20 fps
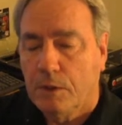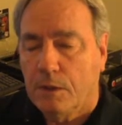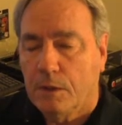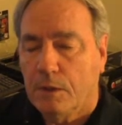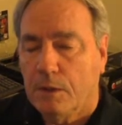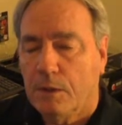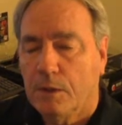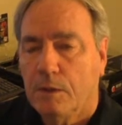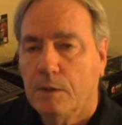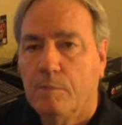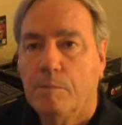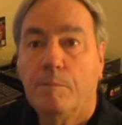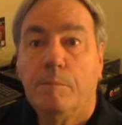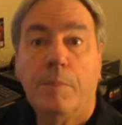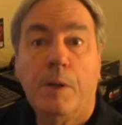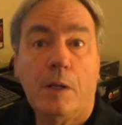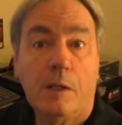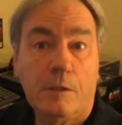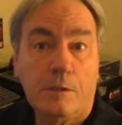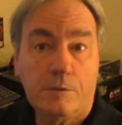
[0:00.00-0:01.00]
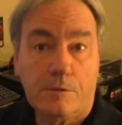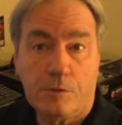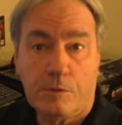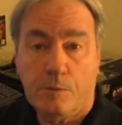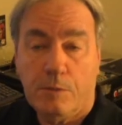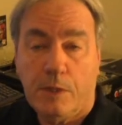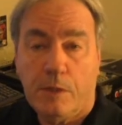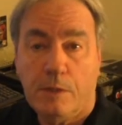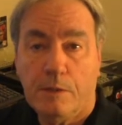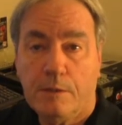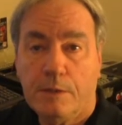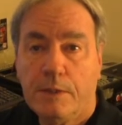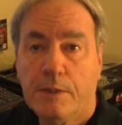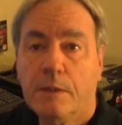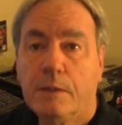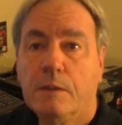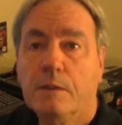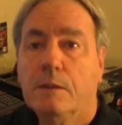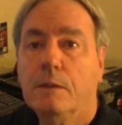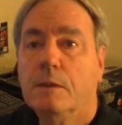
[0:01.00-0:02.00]
balls around
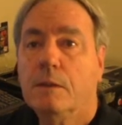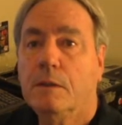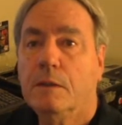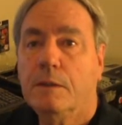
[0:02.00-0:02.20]
in.